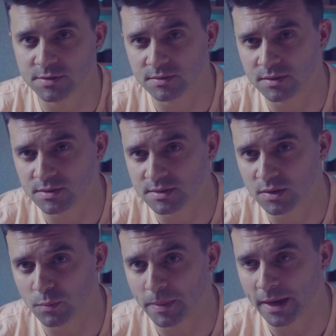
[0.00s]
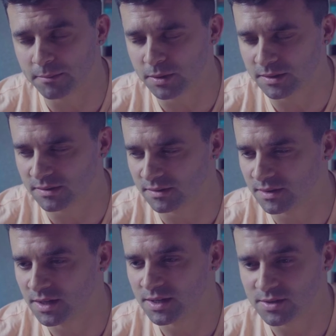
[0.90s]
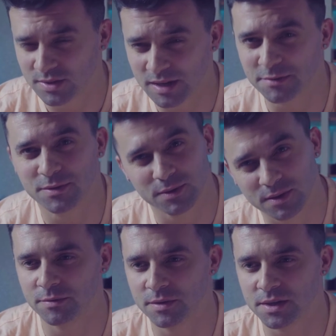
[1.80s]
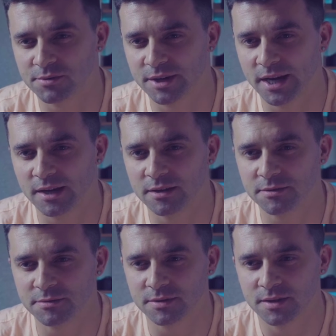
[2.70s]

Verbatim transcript: So there is no back button. So you have to be very creative.